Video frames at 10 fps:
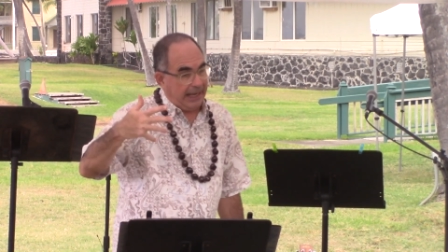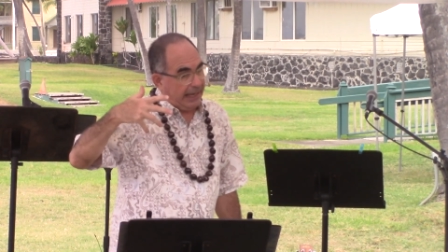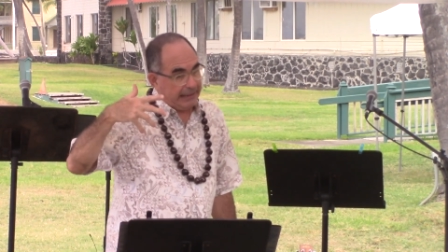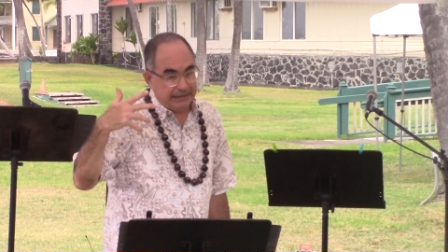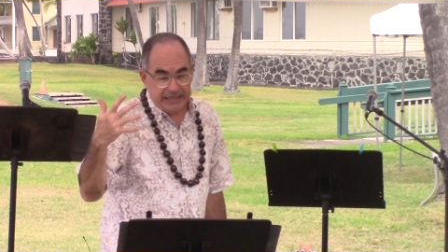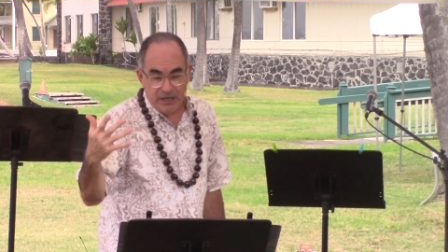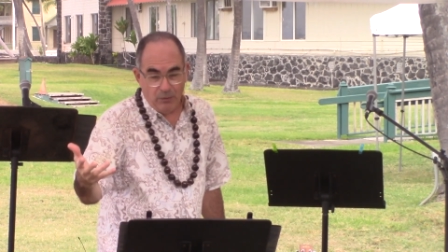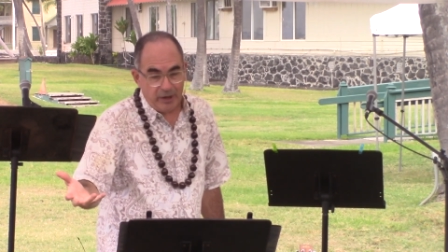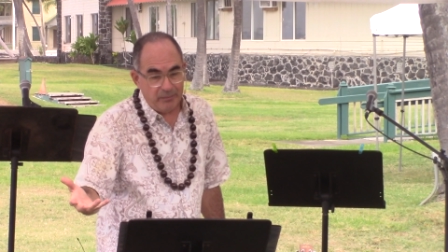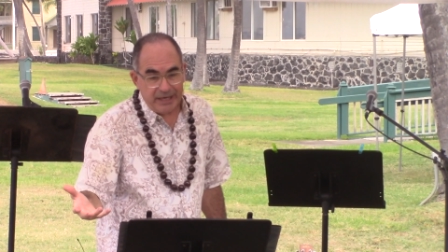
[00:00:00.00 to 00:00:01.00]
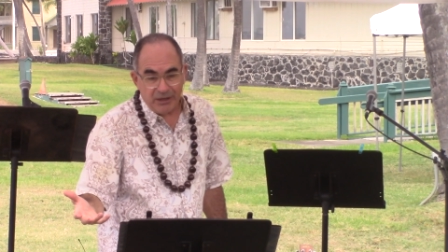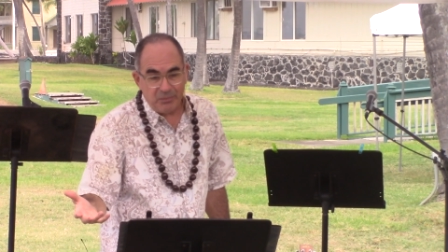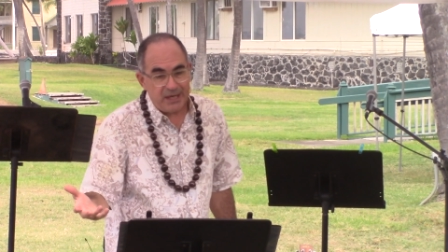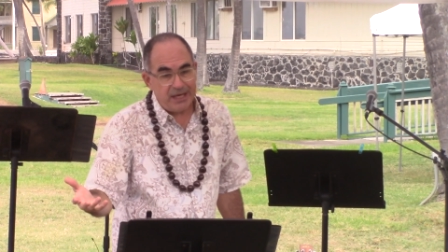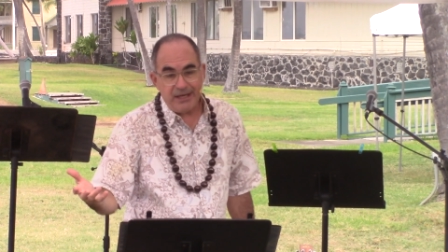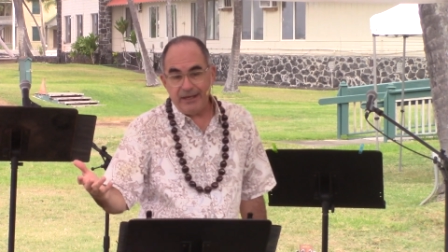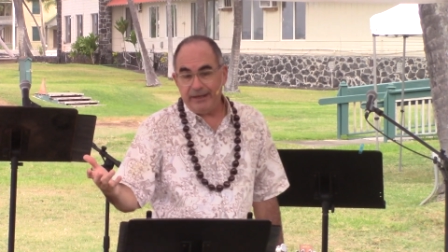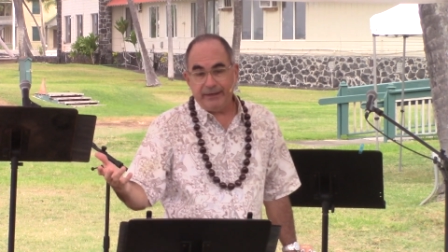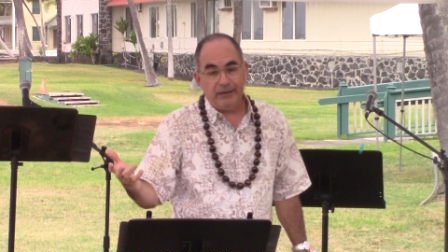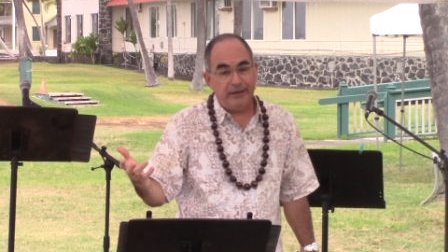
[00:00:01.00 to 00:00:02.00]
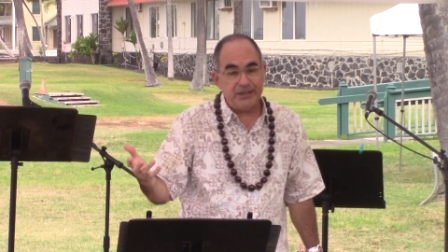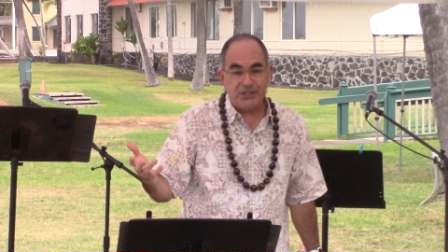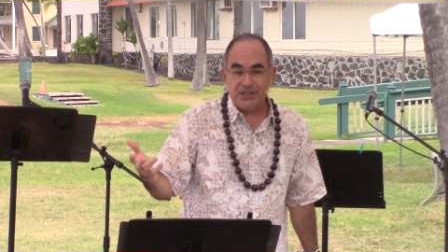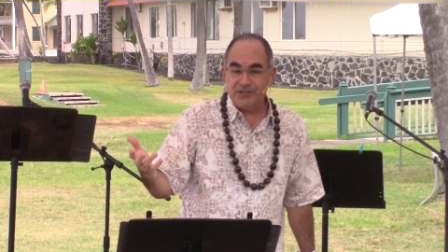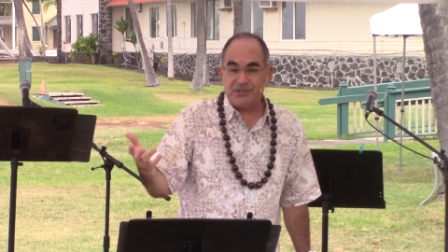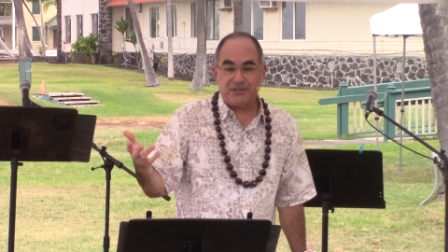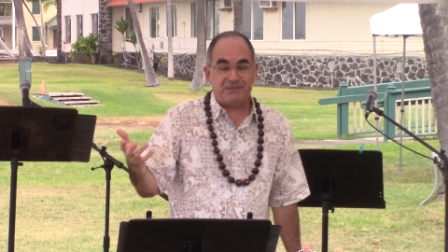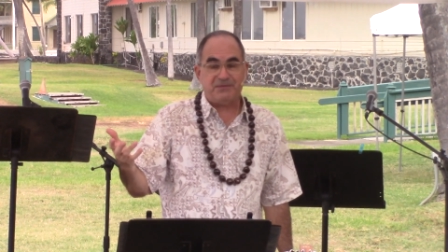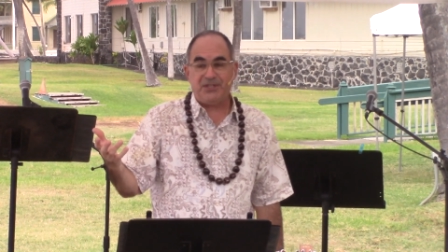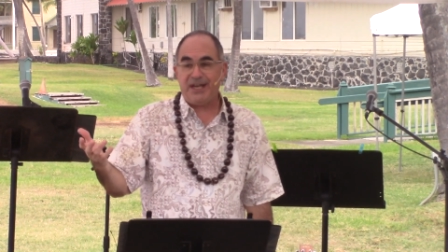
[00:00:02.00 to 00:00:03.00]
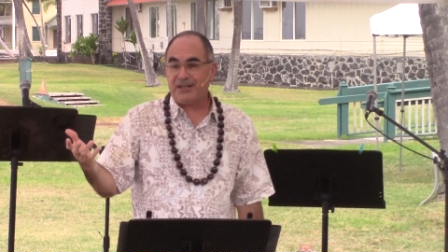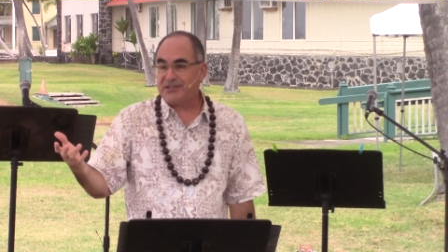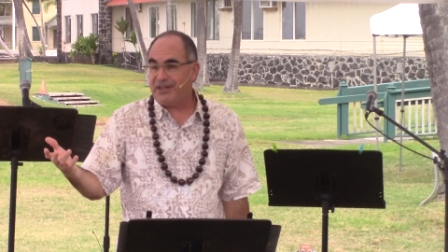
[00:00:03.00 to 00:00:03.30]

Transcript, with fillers: I, He wanted me to be in Galatians 6,